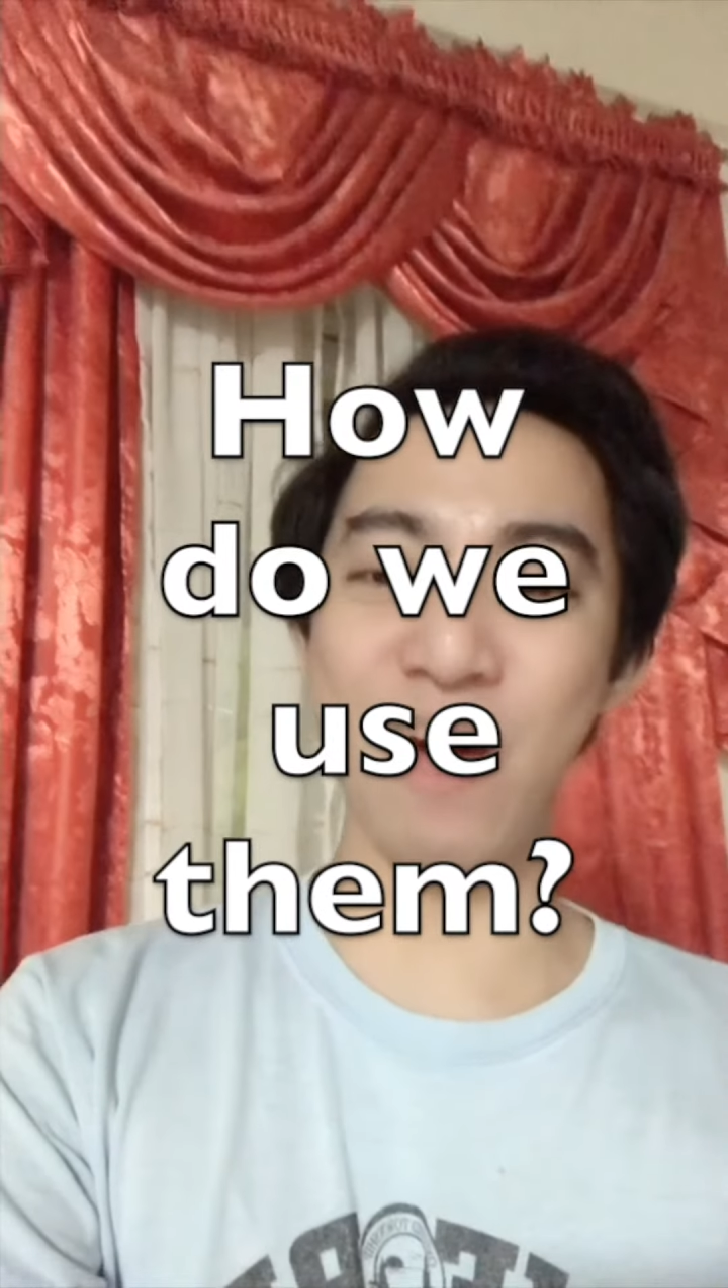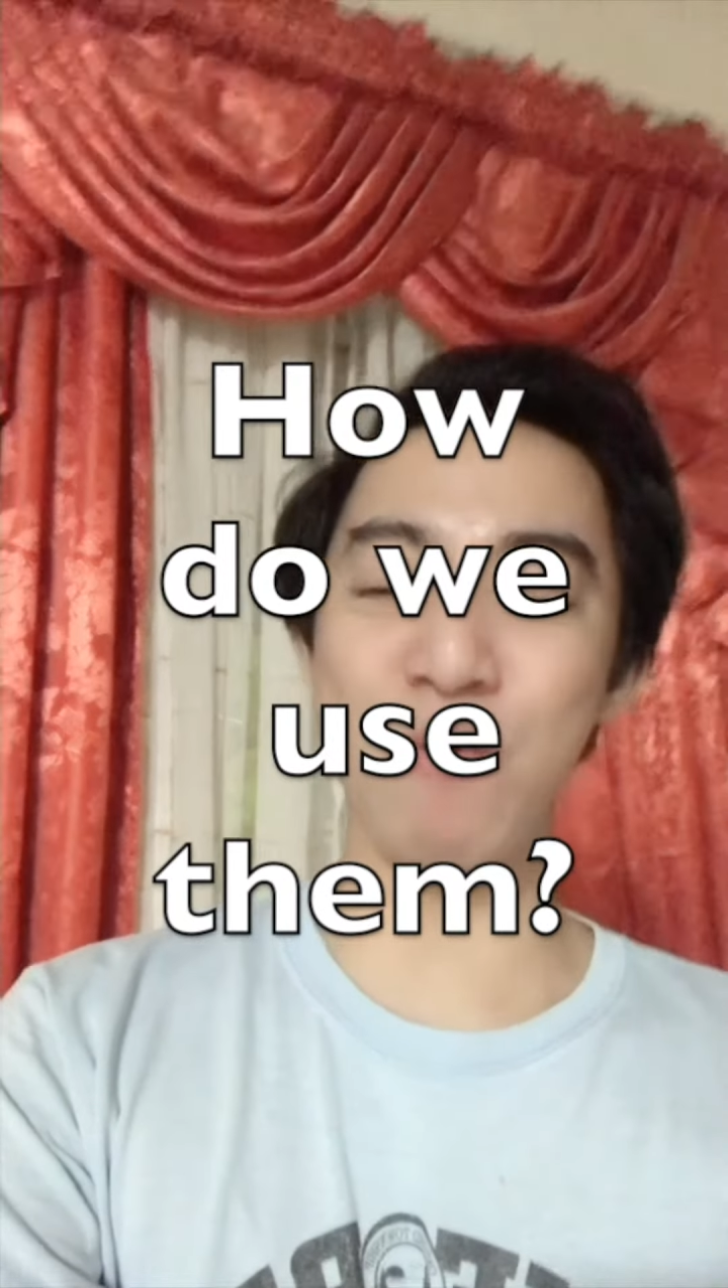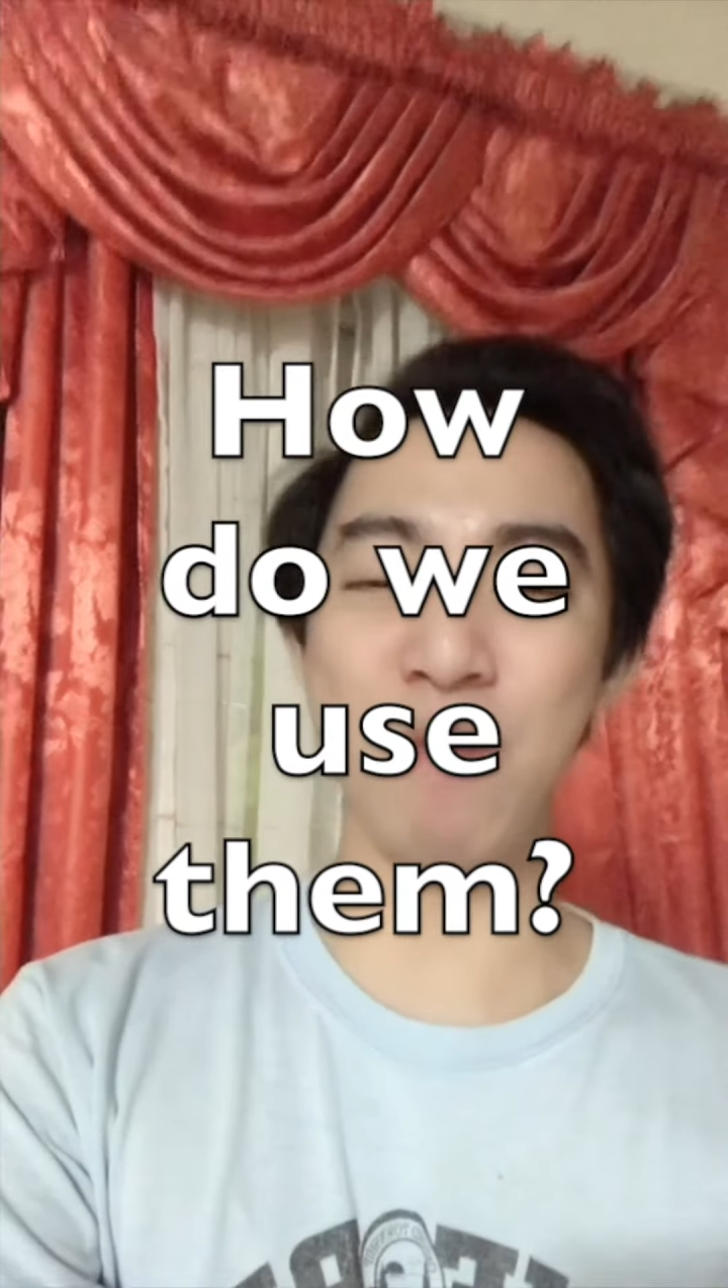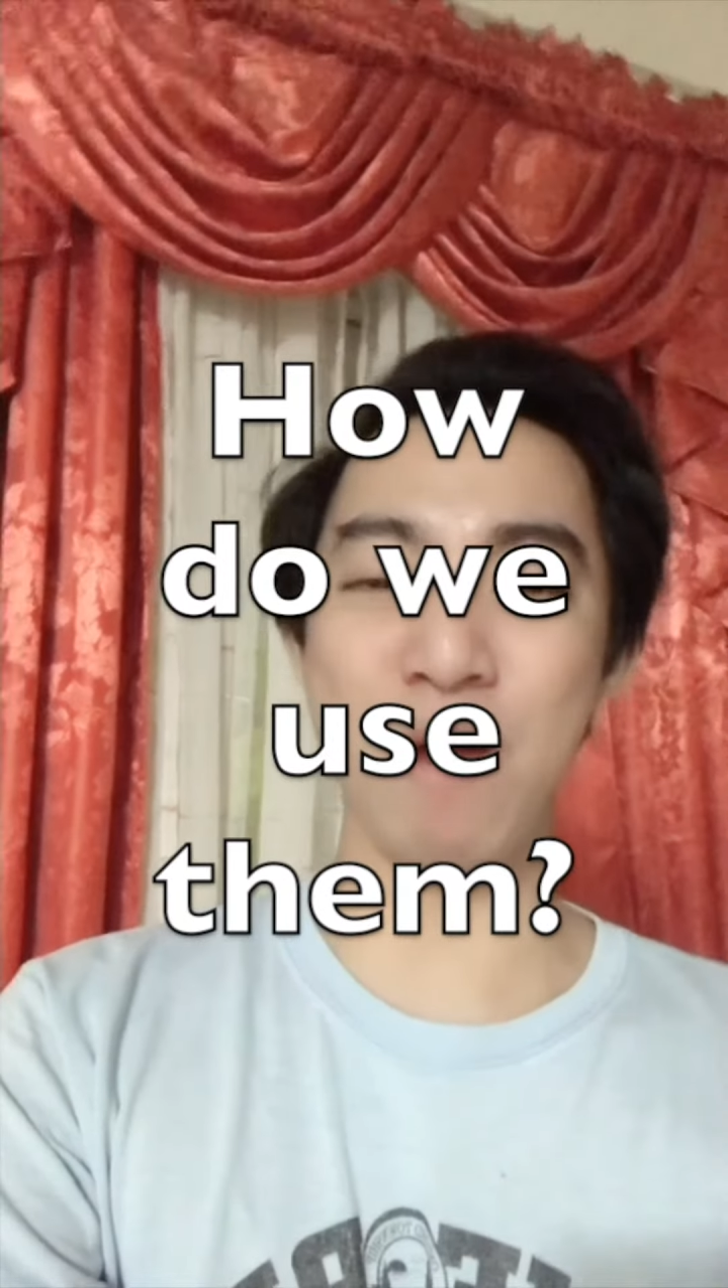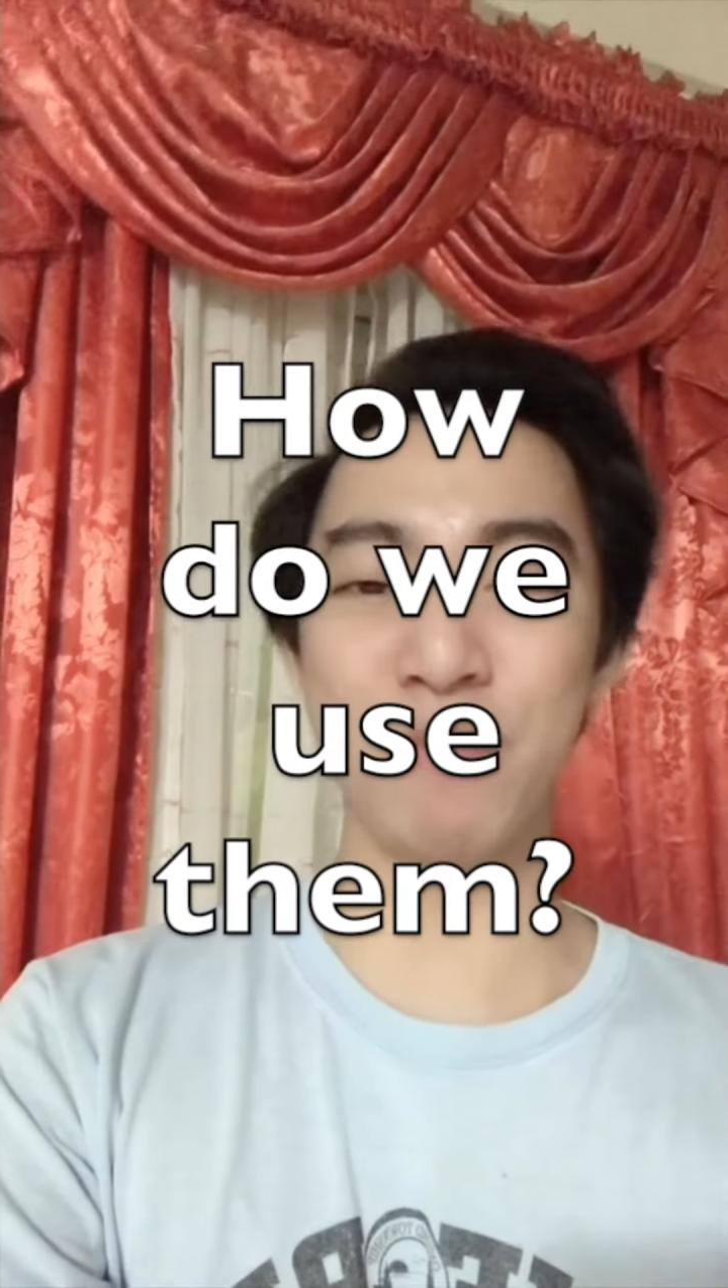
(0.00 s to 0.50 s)

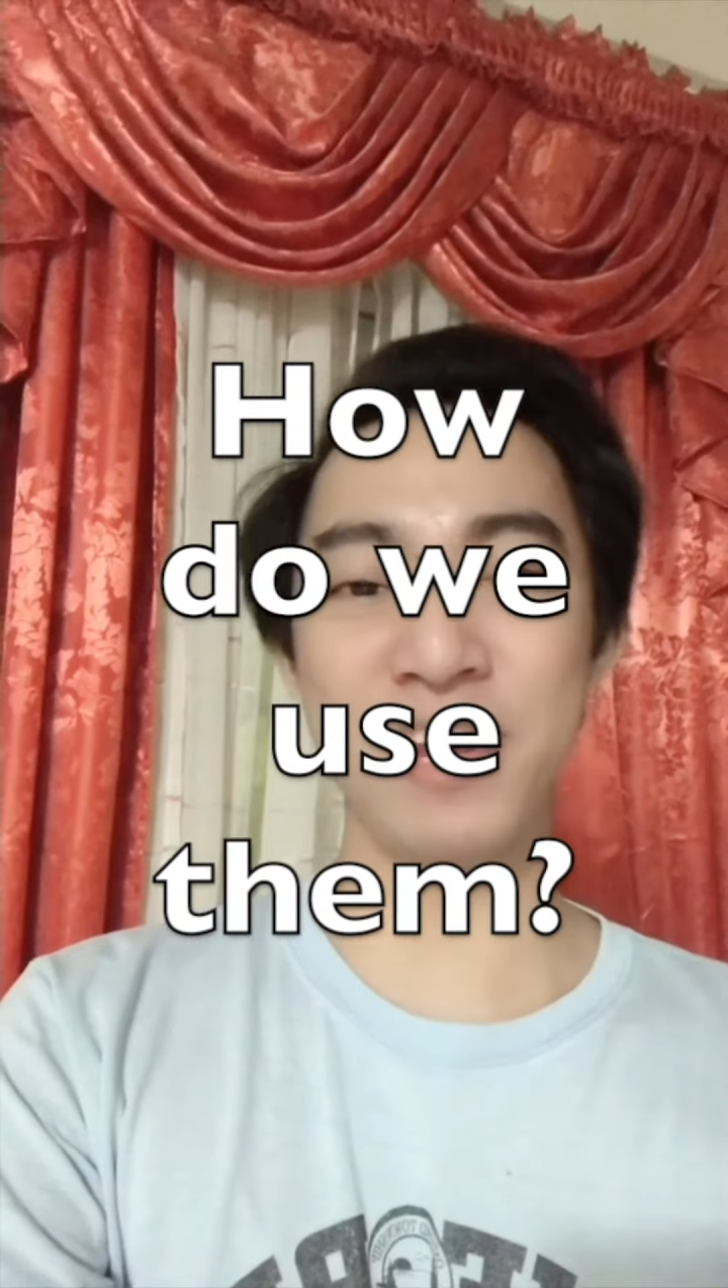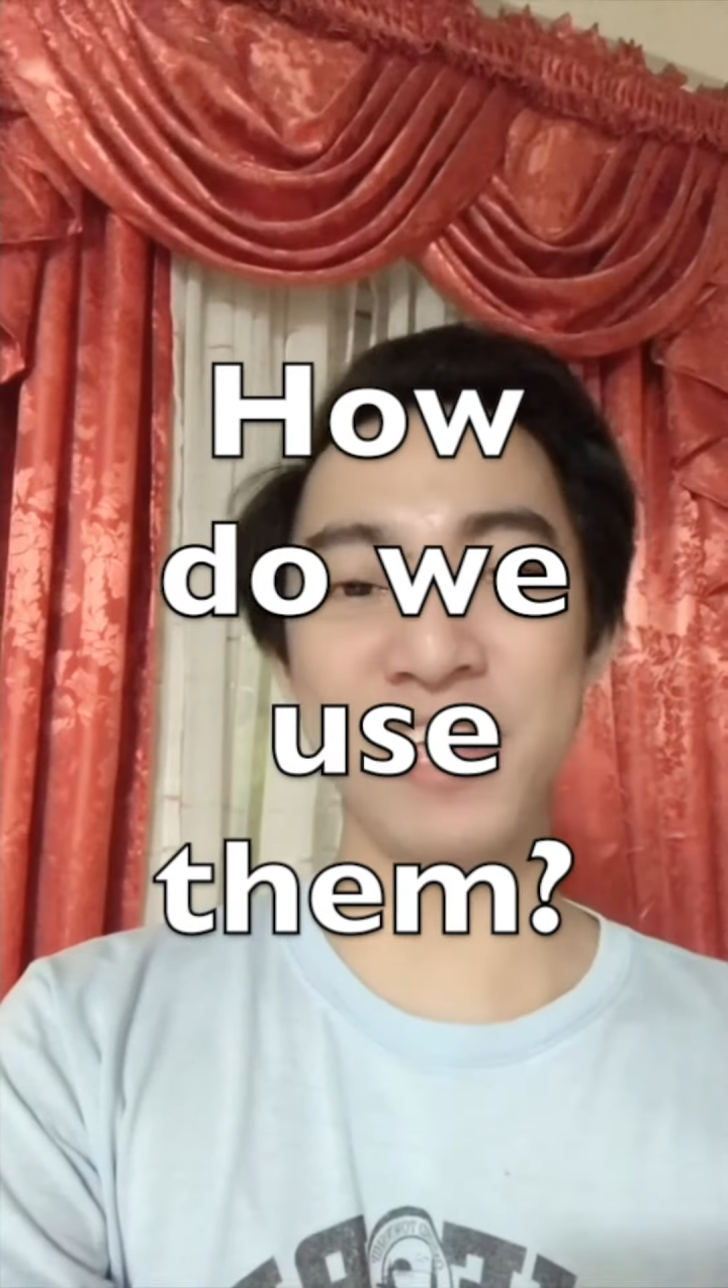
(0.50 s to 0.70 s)
properly